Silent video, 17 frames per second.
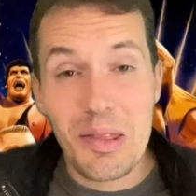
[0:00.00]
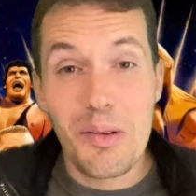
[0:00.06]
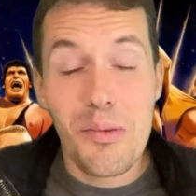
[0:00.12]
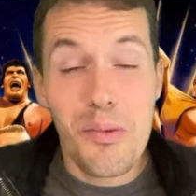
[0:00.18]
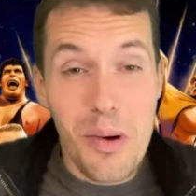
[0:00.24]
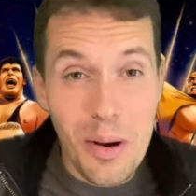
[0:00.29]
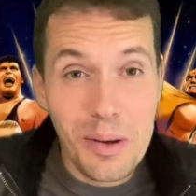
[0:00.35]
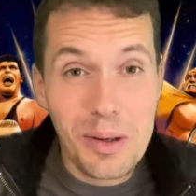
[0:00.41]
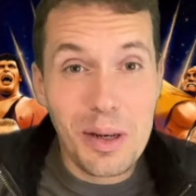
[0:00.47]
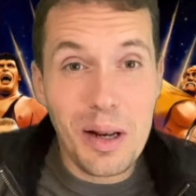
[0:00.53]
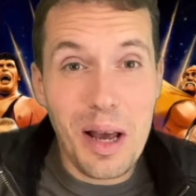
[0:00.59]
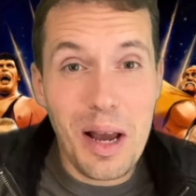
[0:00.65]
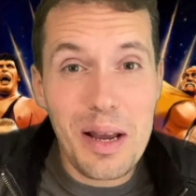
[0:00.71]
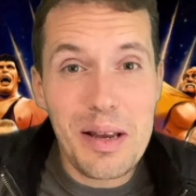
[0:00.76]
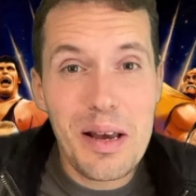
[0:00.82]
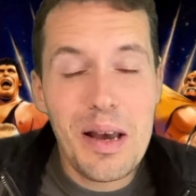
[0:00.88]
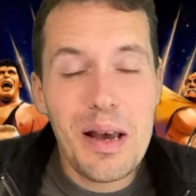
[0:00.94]
the world
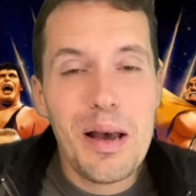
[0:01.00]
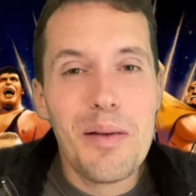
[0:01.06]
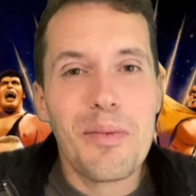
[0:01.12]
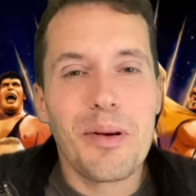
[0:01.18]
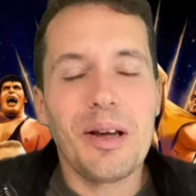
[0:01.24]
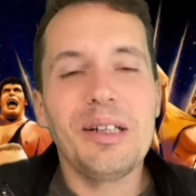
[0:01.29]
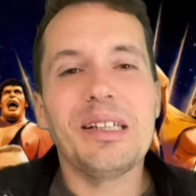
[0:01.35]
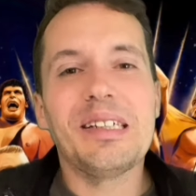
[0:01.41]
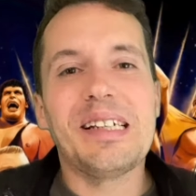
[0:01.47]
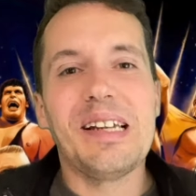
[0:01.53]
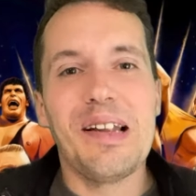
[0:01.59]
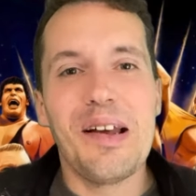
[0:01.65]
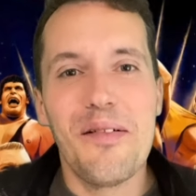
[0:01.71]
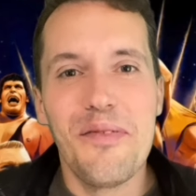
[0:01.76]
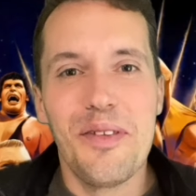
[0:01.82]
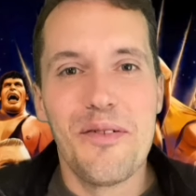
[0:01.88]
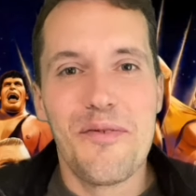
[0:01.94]
alight, but I just
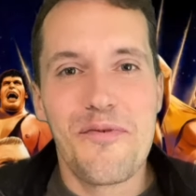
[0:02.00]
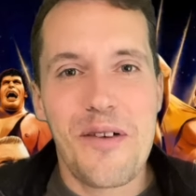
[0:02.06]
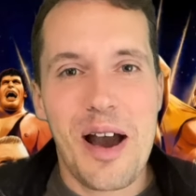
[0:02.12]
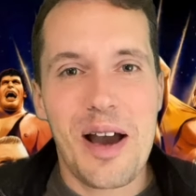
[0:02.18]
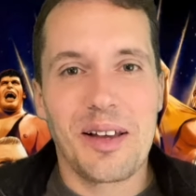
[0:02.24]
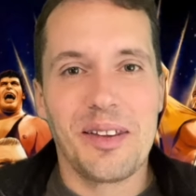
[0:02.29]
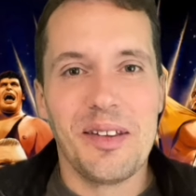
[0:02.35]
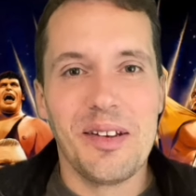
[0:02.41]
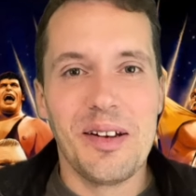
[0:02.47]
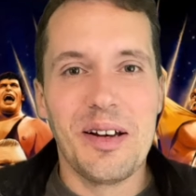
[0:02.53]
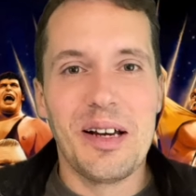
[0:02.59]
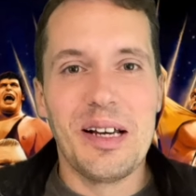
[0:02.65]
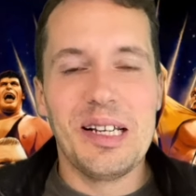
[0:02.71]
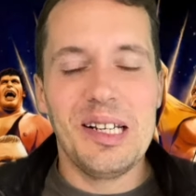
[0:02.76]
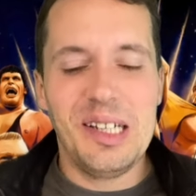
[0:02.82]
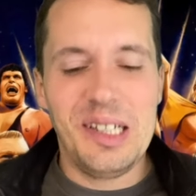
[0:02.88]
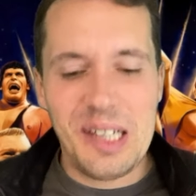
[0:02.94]
love the fact that
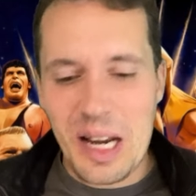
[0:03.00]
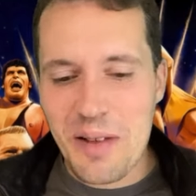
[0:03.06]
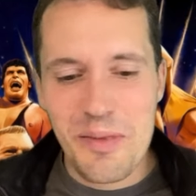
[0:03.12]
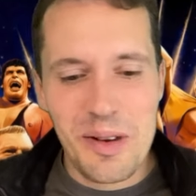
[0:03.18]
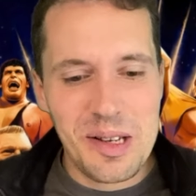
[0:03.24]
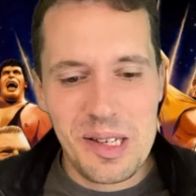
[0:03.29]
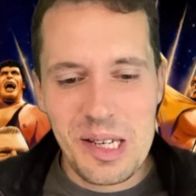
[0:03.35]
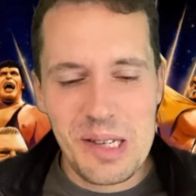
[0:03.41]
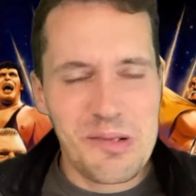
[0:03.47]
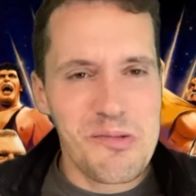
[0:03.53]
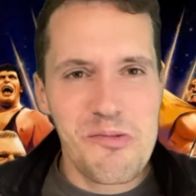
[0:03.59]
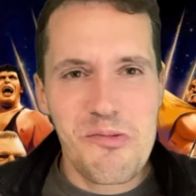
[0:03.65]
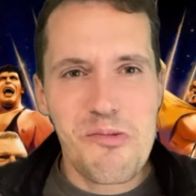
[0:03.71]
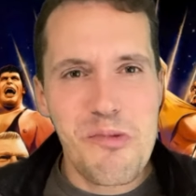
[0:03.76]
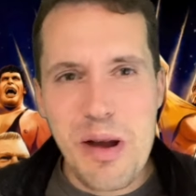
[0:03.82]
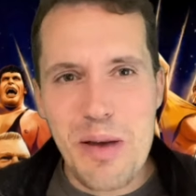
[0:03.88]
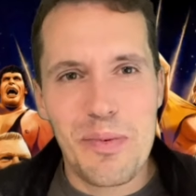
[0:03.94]
Sheamus is
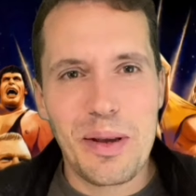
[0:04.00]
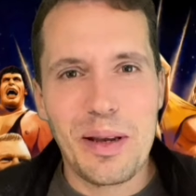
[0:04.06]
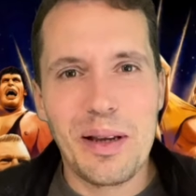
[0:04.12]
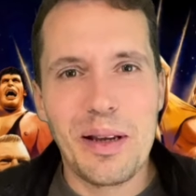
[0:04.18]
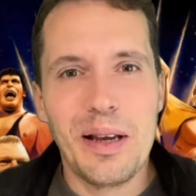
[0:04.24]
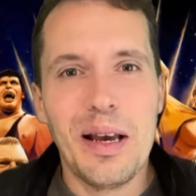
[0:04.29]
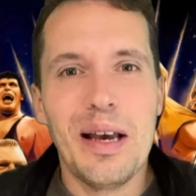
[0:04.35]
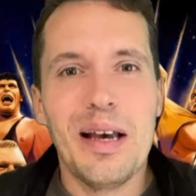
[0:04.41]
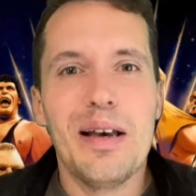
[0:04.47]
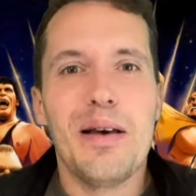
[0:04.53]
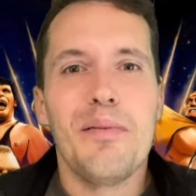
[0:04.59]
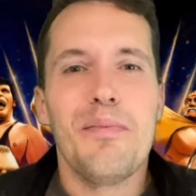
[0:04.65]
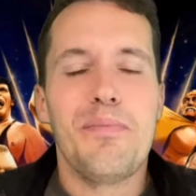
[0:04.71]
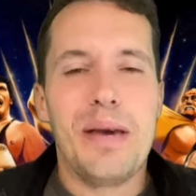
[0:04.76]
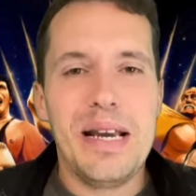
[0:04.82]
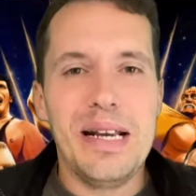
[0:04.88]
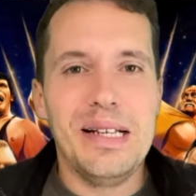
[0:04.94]
ribbing
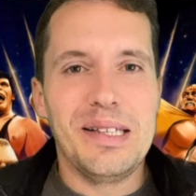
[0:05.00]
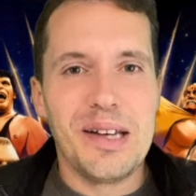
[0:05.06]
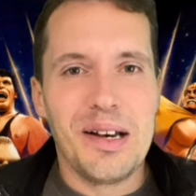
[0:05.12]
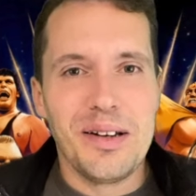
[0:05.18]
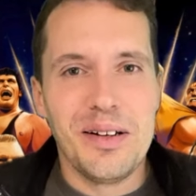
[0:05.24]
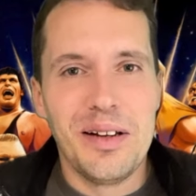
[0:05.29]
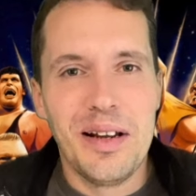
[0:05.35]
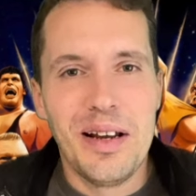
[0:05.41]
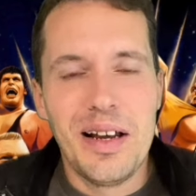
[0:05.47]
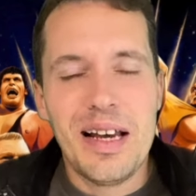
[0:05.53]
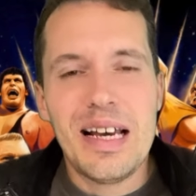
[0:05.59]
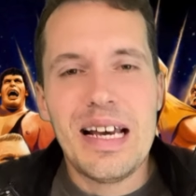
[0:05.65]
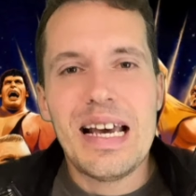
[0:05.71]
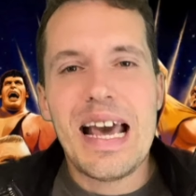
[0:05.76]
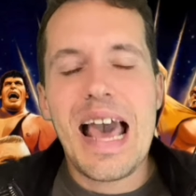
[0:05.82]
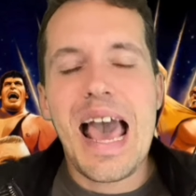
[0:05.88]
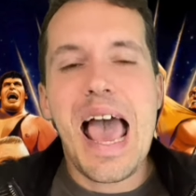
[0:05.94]
Pete Dunne
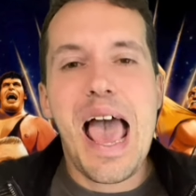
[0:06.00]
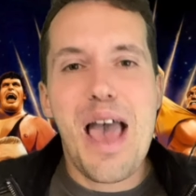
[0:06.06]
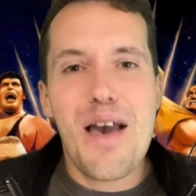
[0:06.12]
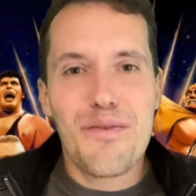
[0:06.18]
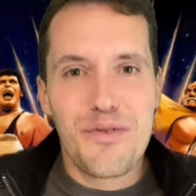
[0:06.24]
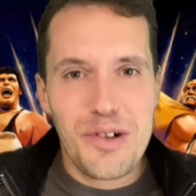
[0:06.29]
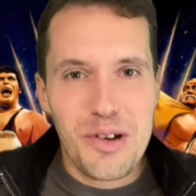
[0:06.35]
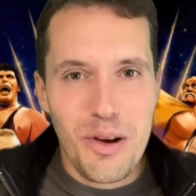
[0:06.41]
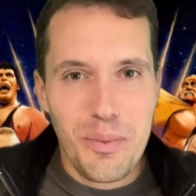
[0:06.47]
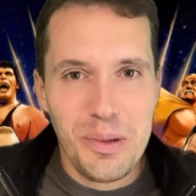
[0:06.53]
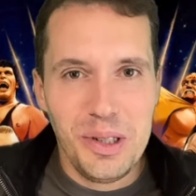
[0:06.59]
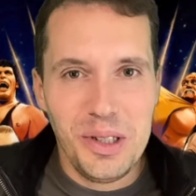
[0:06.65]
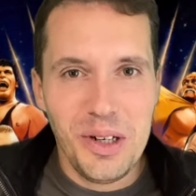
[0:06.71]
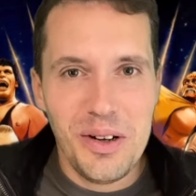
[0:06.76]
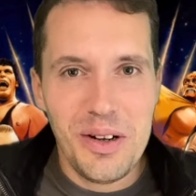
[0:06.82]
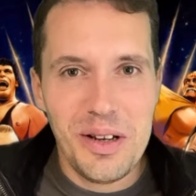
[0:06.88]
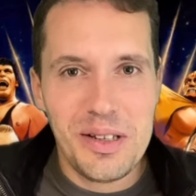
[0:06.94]
at every
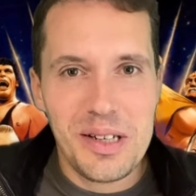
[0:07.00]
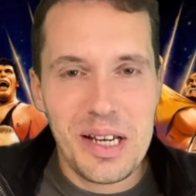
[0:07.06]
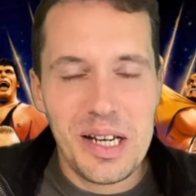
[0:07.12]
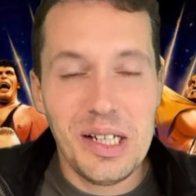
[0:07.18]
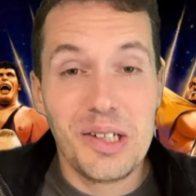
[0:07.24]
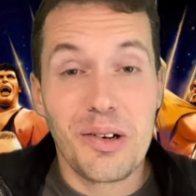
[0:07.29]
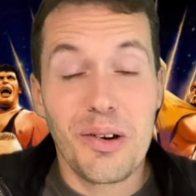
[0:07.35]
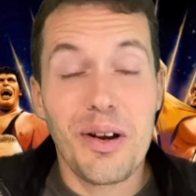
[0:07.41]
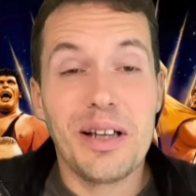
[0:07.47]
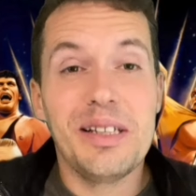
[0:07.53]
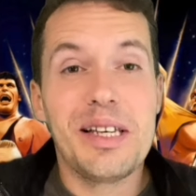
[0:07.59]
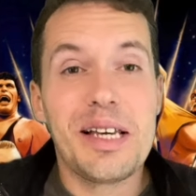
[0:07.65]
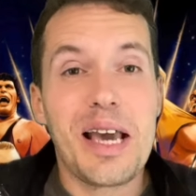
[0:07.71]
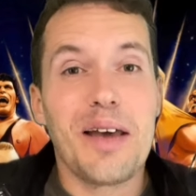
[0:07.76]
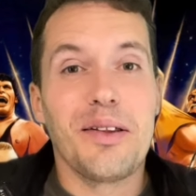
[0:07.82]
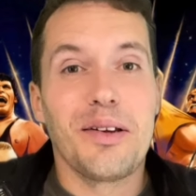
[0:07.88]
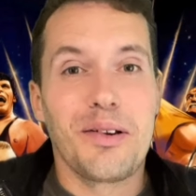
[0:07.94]
opportunity, trying to
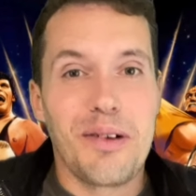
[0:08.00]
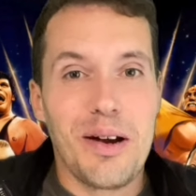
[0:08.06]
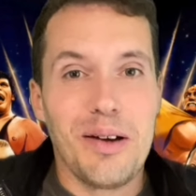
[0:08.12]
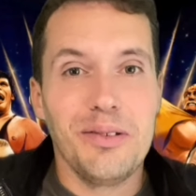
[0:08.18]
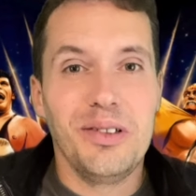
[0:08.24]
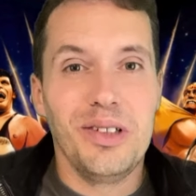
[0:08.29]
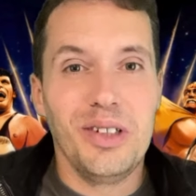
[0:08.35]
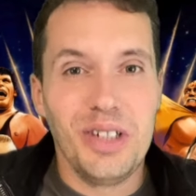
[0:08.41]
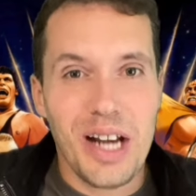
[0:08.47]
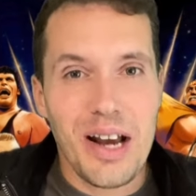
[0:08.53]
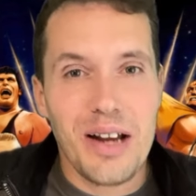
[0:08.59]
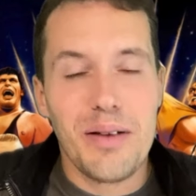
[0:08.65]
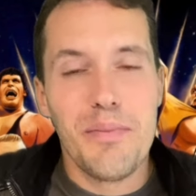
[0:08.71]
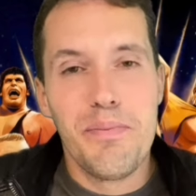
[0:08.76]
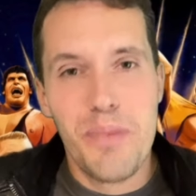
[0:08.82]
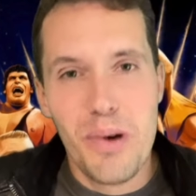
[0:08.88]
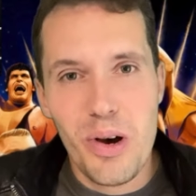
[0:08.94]
get the crowd to chant
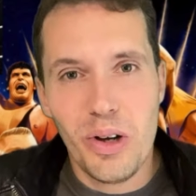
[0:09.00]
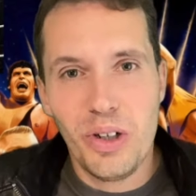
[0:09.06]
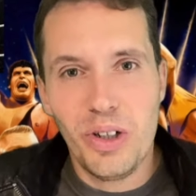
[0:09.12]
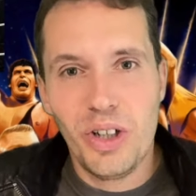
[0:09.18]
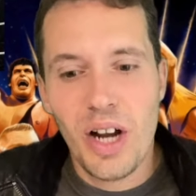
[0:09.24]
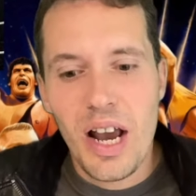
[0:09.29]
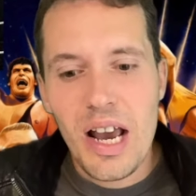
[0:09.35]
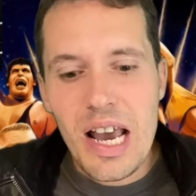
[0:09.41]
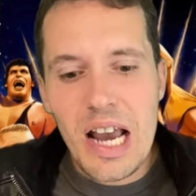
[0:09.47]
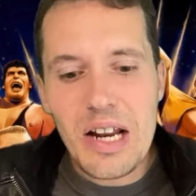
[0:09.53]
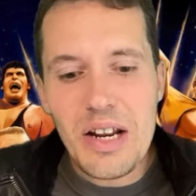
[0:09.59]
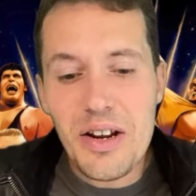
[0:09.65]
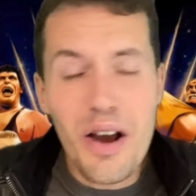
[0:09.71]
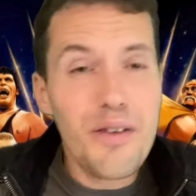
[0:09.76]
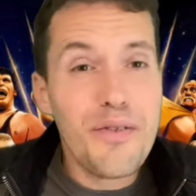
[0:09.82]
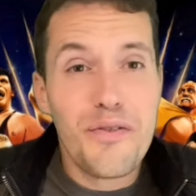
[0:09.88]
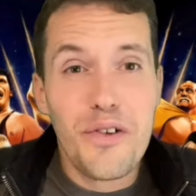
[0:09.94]
Butch. And you
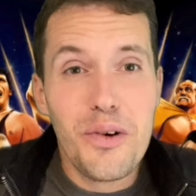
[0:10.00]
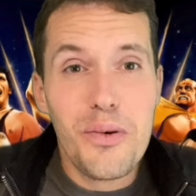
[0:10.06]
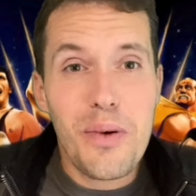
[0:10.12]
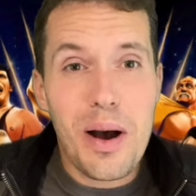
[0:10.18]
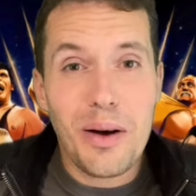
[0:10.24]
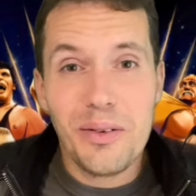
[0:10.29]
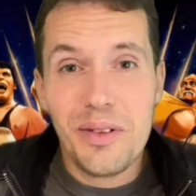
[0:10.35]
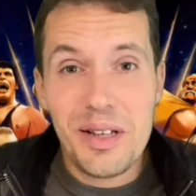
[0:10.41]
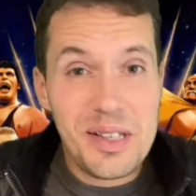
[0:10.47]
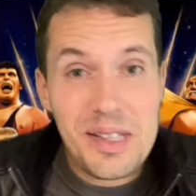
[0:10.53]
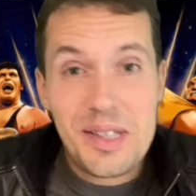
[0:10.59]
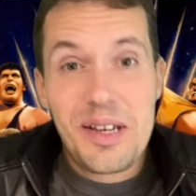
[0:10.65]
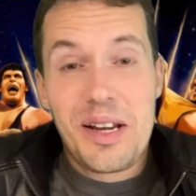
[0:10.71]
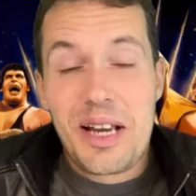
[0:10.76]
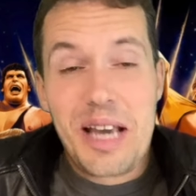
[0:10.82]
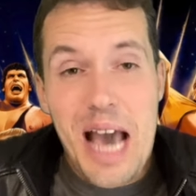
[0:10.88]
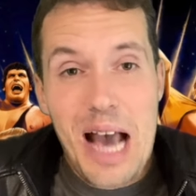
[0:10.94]
know full well this is
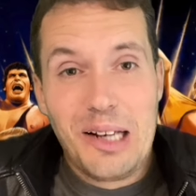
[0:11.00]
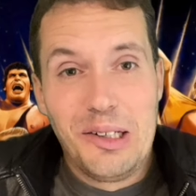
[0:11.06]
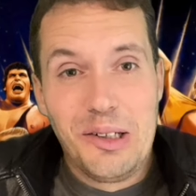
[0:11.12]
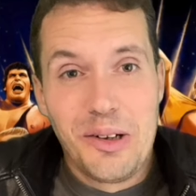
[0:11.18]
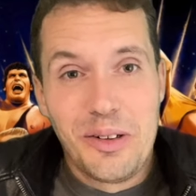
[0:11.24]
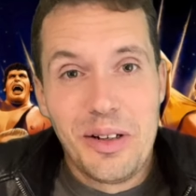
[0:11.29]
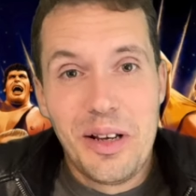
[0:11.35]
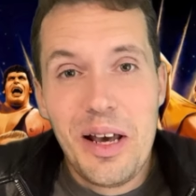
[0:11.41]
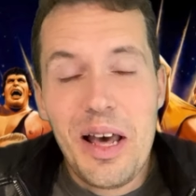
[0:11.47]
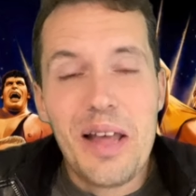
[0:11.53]
going to catch on.